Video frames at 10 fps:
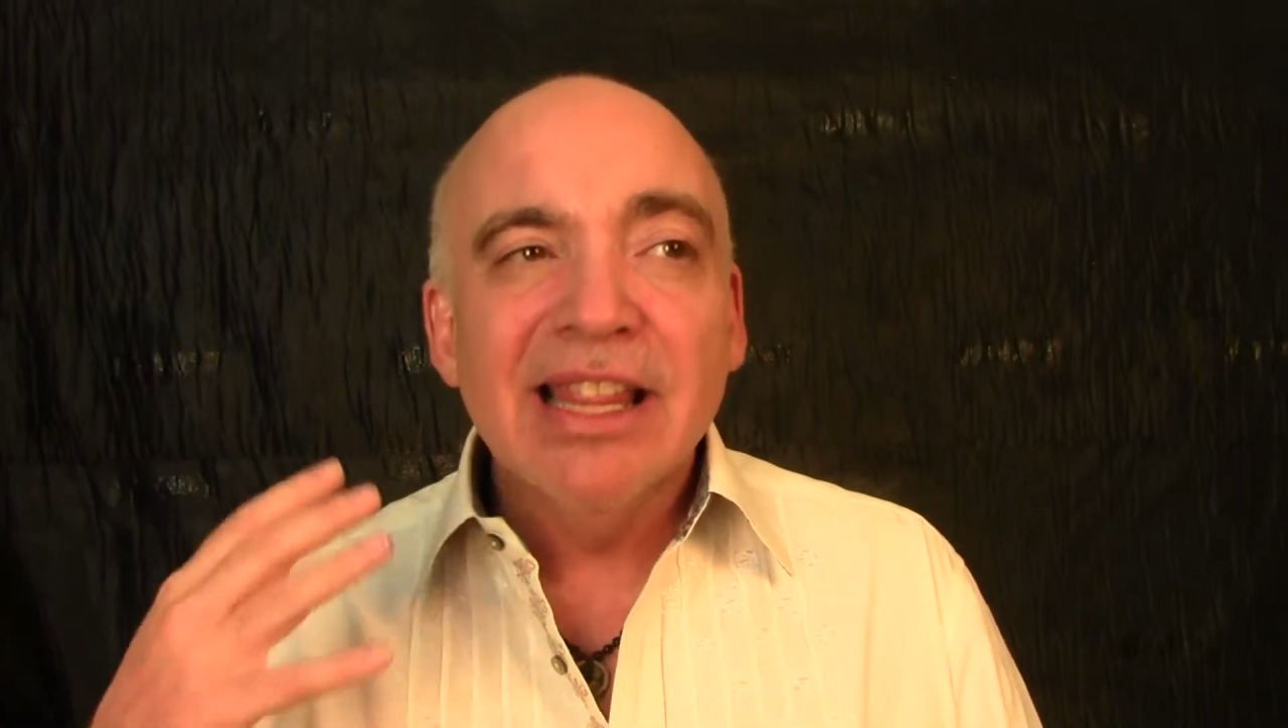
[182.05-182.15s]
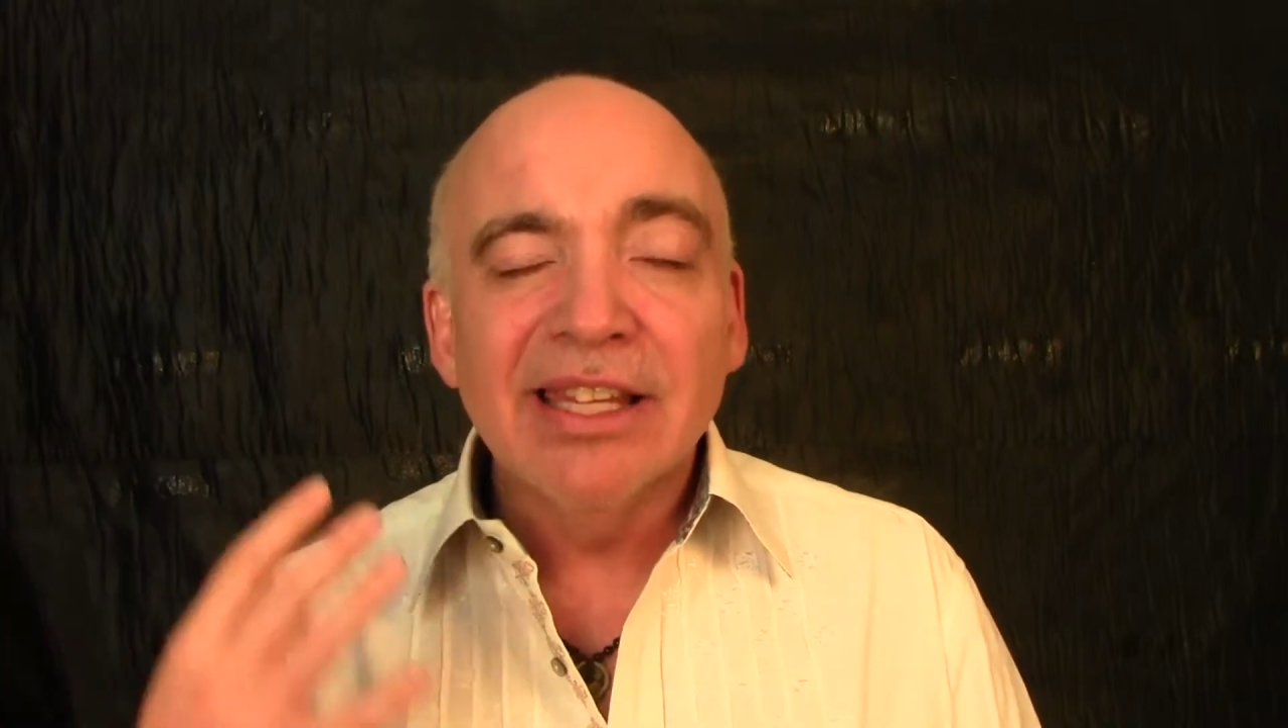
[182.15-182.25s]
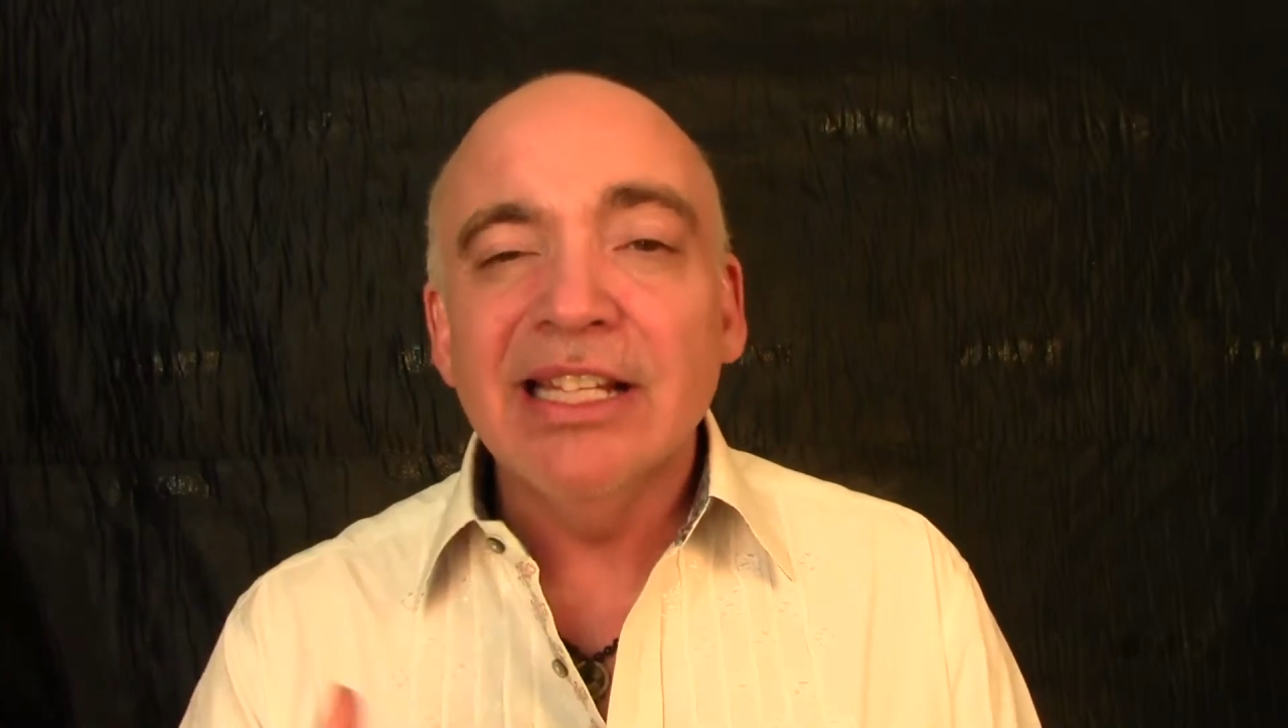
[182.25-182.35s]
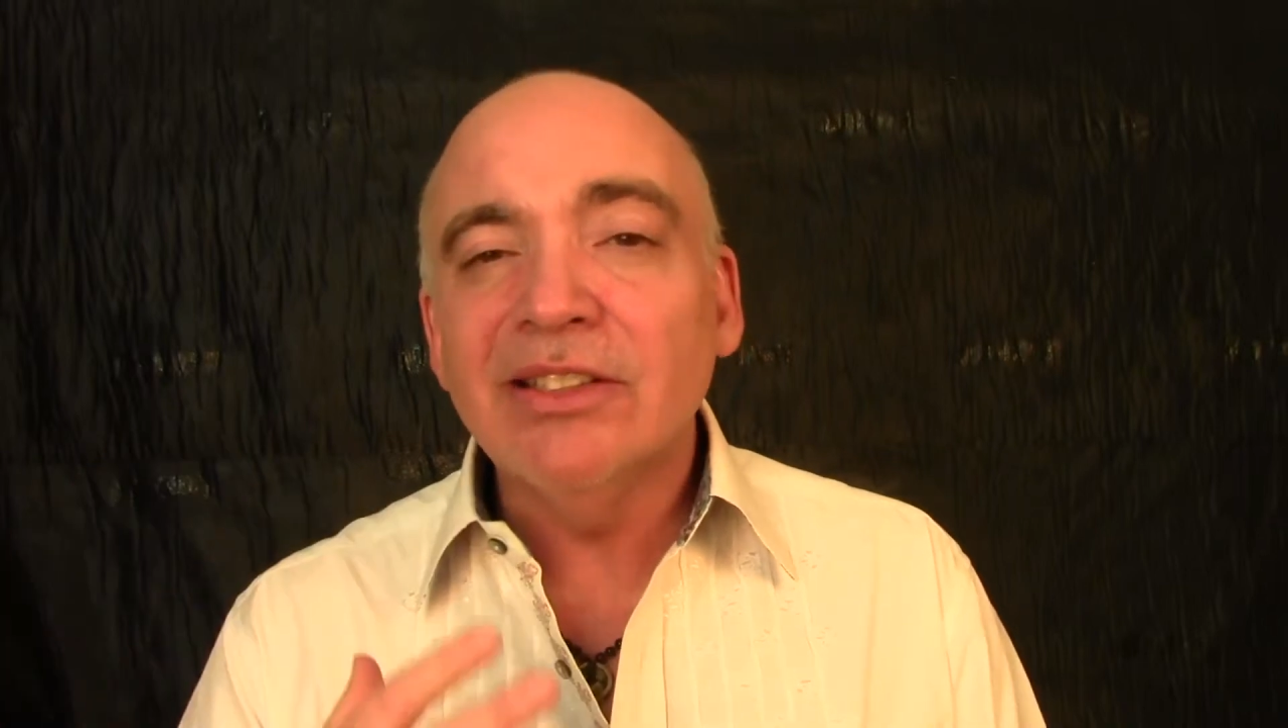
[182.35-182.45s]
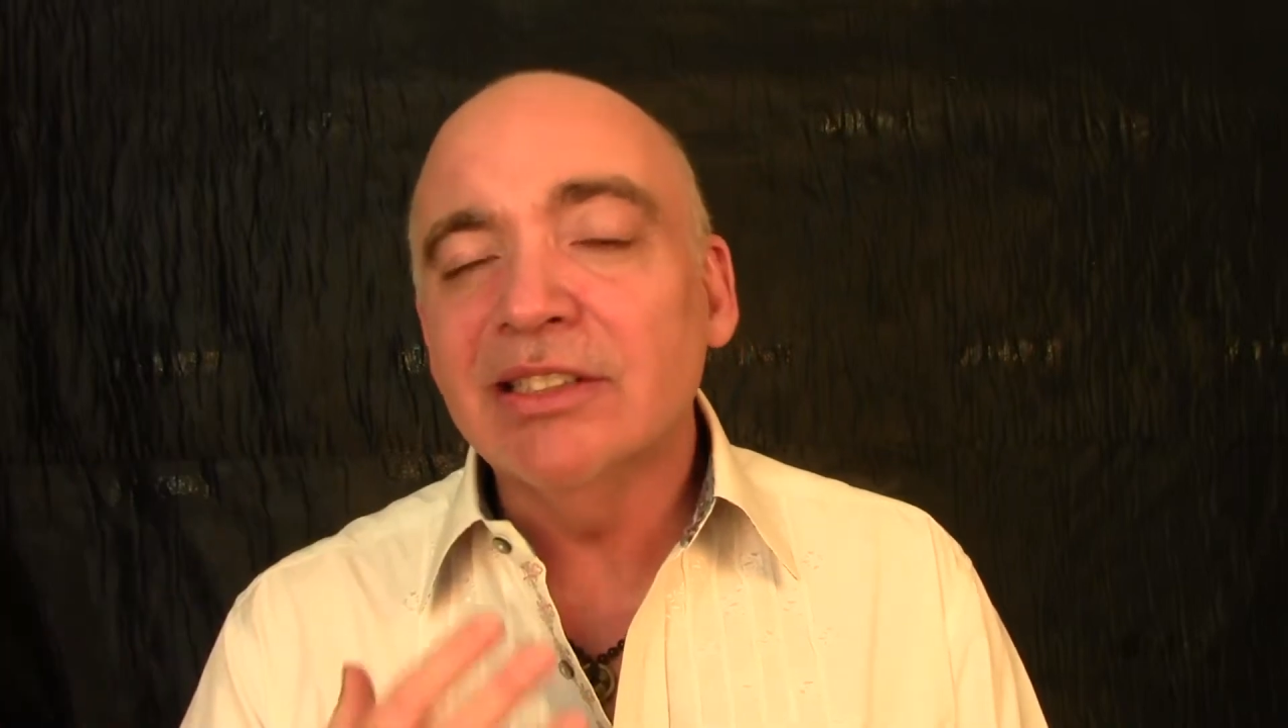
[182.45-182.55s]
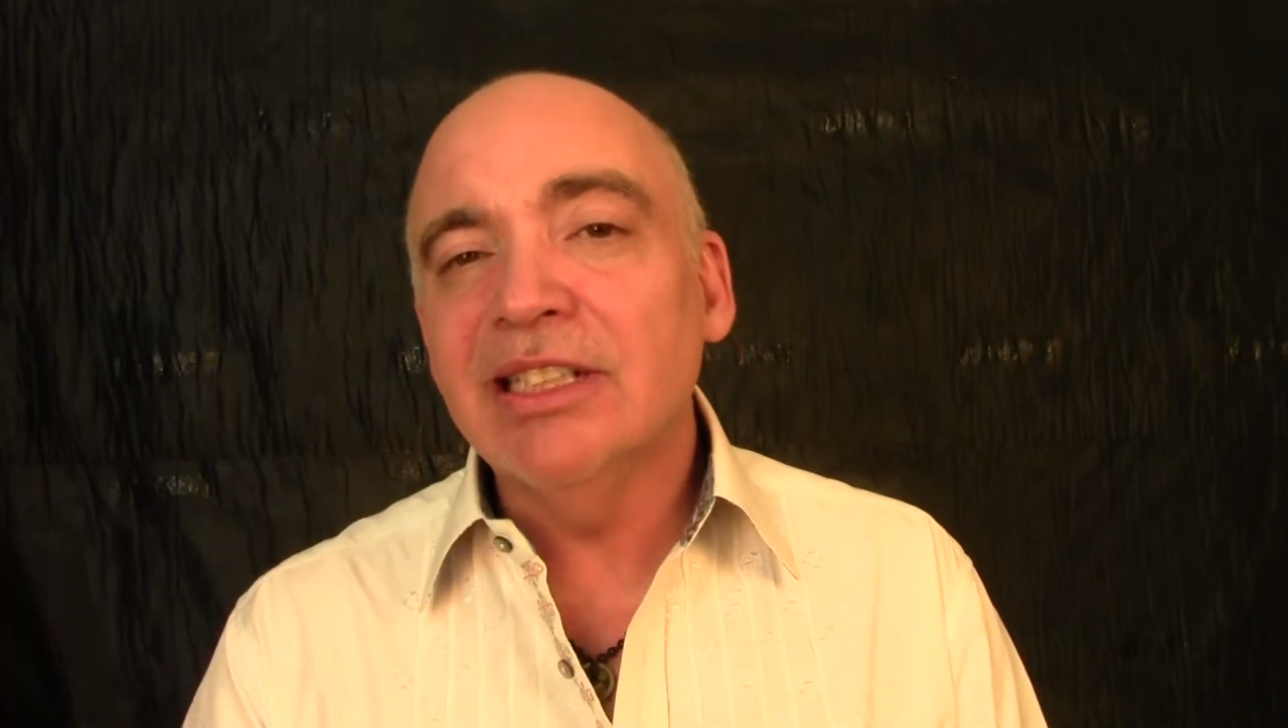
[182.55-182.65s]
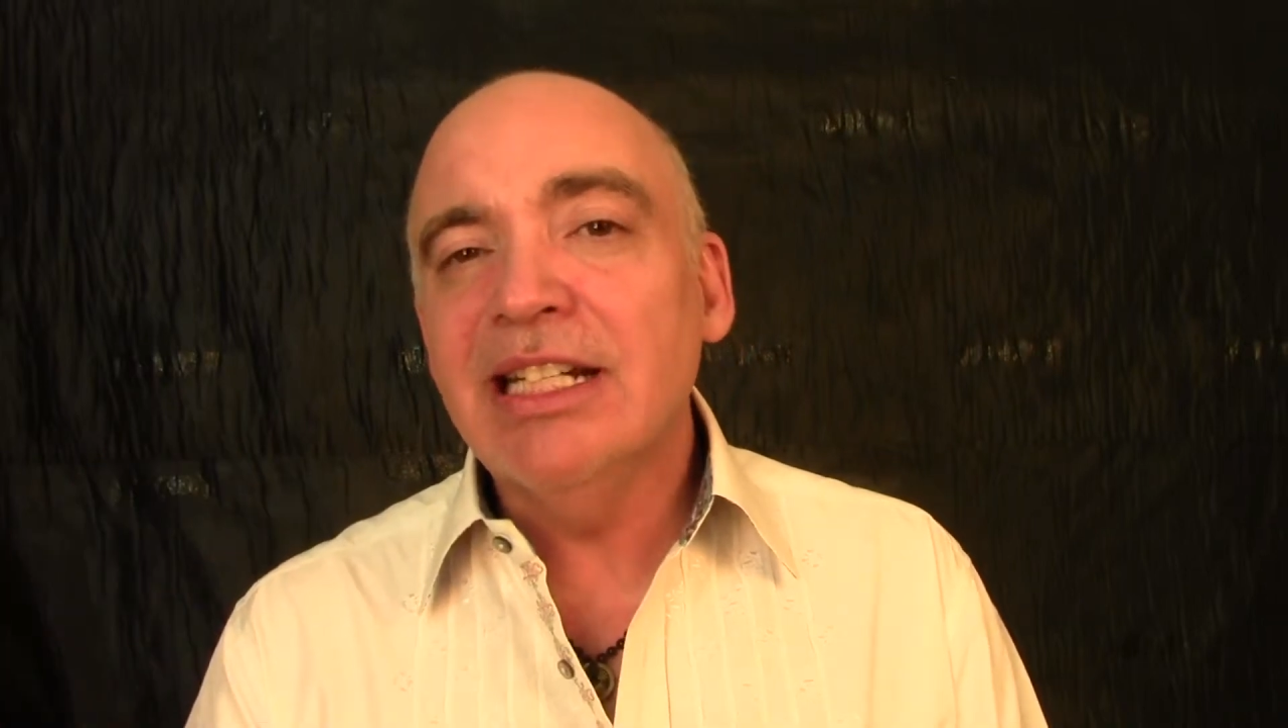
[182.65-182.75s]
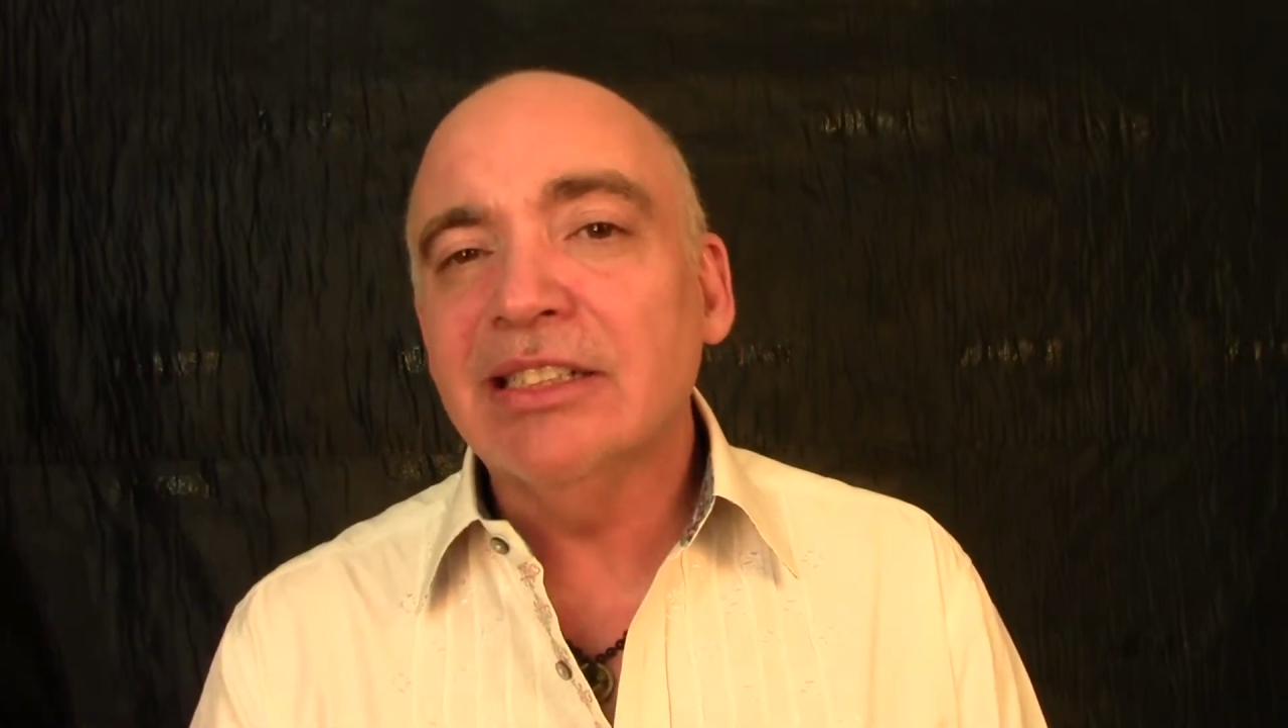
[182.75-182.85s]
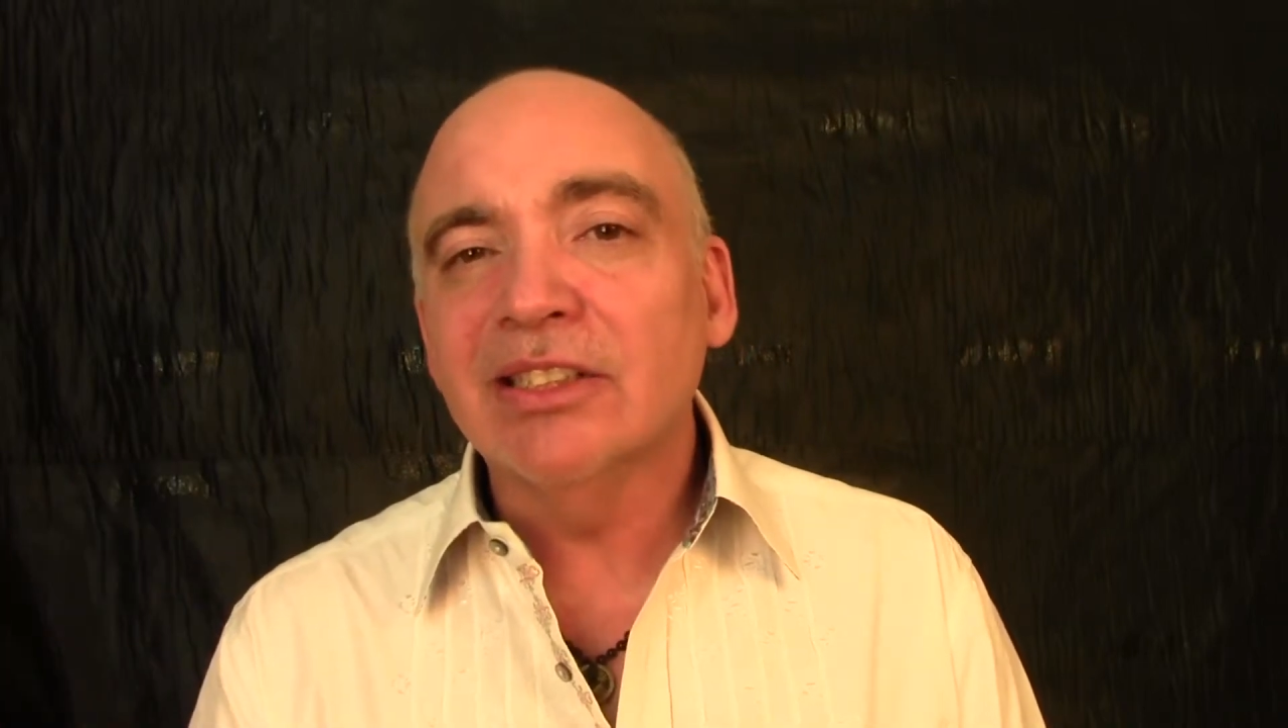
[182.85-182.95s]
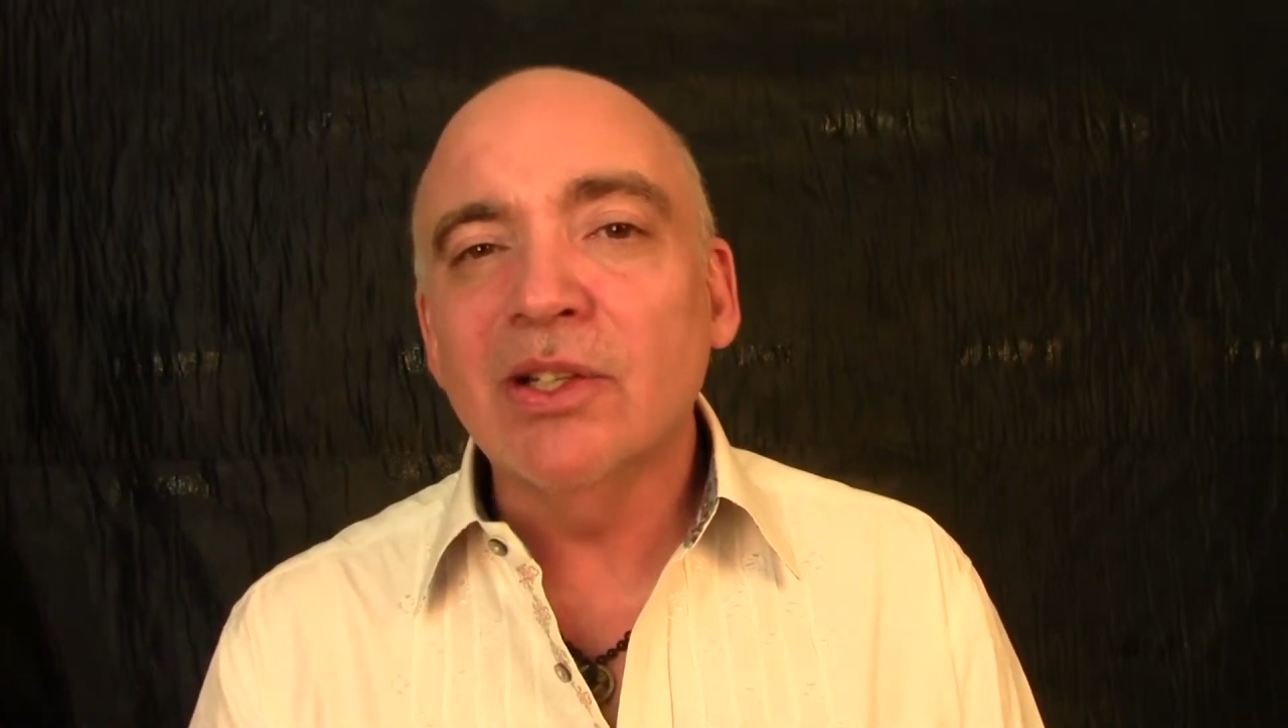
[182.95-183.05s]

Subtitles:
Things are changing